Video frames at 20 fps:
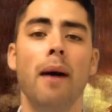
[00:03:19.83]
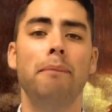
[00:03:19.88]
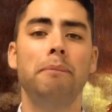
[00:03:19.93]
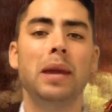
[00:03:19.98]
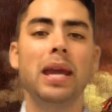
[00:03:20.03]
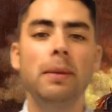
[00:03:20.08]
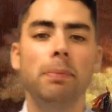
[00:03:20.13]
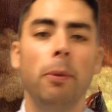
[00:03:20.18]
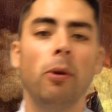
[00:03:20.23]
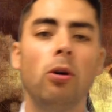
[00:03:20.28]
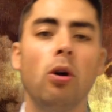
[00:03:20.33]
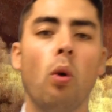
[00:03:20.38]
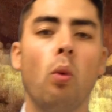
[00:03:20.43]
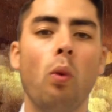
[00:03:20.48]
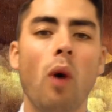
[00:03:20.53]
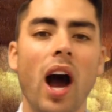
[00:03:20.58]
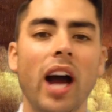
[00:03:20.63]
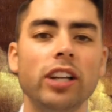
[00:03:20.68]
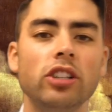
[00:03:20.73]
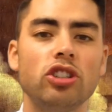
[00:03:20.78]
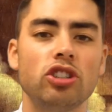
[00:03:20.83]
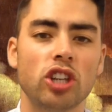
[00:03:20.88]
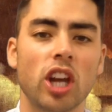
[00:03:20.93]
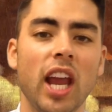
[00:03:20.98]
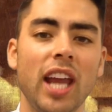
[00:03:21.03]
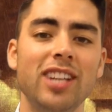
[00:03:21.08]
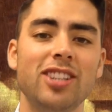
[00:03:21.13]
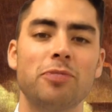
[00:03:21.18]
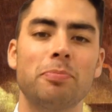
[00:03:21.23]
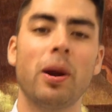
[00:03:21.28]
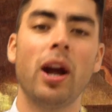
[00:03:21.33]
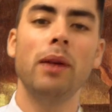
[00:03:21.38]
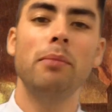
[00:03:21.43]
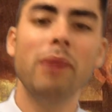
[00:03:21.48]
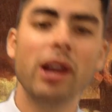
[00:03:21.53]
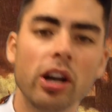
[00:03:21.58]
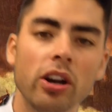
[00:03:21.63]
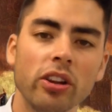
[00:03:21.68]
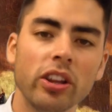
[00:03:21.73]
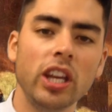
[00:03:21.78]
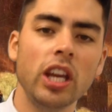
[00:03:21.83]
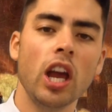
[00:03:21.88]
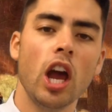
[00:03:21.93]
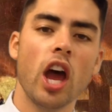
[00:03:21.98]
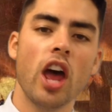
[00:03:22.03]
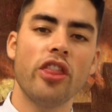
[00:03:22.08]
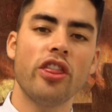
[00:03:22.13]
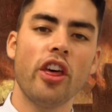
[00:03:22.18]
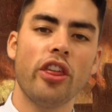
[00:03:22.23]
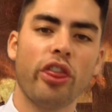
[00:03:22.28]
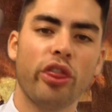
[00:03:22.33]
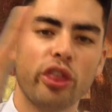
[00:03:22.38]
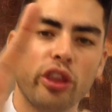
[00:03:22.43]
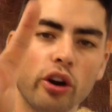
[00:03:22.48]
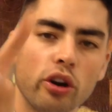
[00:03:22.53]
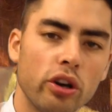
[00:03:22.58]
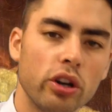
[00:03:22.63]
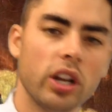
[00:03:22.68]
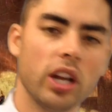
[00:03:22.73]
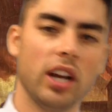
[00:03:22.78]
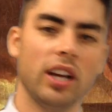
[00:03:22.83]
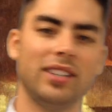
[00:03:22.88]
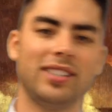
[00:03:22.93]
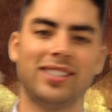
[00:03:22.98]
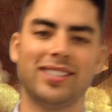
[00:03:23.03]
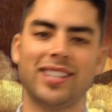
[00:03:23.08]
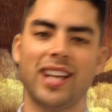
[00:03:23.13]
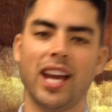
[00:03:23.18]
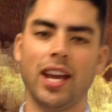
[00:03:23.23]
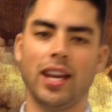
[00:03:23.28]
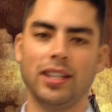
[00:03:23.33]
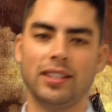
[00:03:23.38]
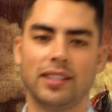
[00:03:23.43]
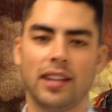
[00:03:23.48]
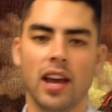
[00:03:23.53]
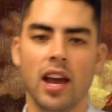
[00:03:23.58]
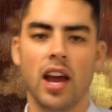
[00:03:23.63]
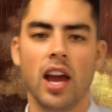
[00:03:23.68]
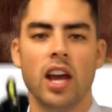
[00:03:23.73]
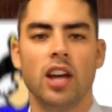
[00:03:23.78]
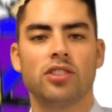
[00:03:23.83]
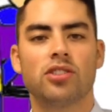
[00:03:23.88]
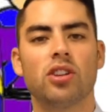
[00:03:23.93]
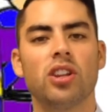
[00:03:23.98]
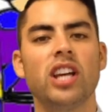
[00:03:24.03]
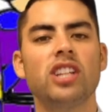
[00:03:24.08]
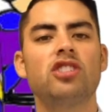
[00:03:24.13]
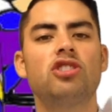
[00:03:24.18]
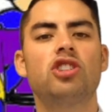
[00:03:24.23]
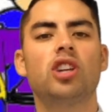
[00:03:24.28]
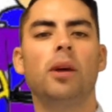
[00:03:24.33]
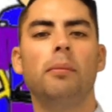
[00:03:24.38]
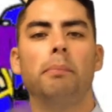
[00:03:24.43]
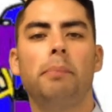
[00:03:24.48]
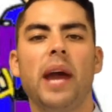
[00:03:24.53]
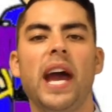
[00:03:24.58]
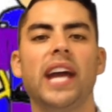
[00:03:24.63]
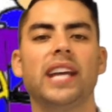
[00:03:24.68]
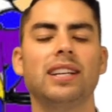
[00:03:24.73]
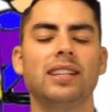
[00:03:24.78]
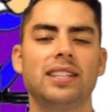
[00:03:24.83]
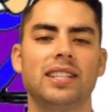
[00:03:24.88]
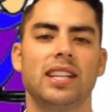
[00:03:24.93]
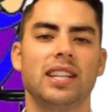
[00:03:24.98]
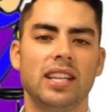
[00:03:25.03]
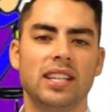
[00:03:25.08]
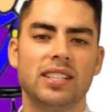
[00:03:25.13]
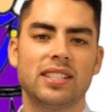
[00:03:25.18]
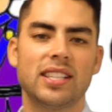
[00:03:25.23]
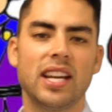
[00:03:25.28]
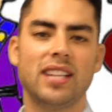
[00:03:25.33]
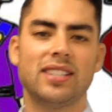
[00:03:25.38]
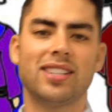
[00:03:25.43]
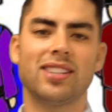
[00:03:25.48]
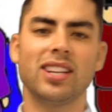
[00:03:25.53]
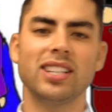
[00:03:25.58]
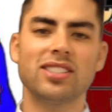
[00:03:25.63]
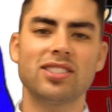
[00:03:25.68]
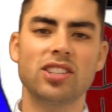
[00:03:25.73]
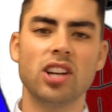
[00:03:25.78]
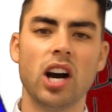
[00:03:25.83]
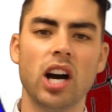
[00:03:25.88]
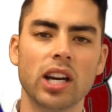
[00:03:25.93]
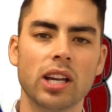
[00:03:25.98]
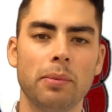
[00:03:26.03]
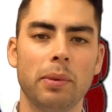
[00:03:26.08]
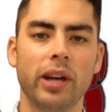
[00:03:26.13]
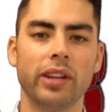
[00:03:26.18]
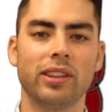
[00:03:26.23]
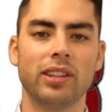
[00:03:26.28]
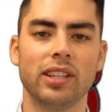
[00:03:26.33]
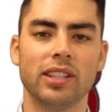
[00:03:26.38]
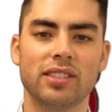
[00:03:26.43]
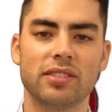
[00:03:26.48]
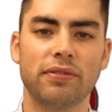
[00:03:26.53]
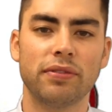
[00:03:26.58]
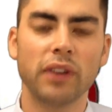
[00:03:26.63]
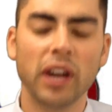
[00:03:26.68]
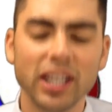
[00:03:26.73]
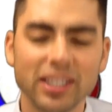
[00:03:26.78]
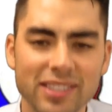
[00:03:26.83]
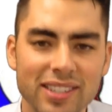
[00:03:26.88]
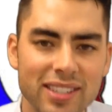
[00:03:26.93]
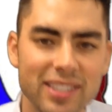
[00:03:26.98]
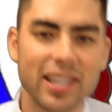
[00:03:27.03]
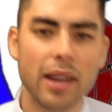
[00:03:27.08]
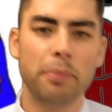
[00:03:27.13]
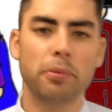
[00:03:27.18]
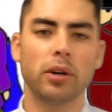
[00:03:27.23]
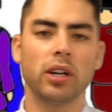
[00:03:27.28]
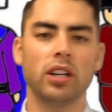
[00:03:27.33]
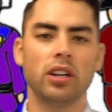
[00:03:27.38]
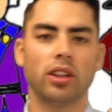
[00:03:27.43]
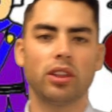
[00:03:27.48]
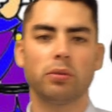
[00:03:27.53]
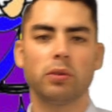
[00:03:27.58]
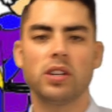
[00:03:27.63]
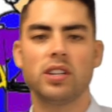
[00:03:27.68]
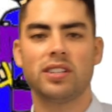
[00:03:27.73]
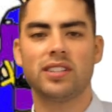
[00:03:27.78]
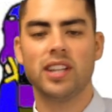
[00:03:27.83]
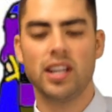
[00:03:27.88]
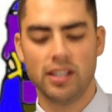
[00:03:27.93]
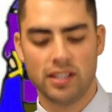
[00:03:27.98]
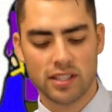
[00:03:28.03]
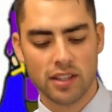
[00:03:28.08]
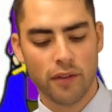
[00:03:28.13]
People want change, primarily the Third Estate. So let's jump back into the estates and let's talk about this. France is separated into 3 estates.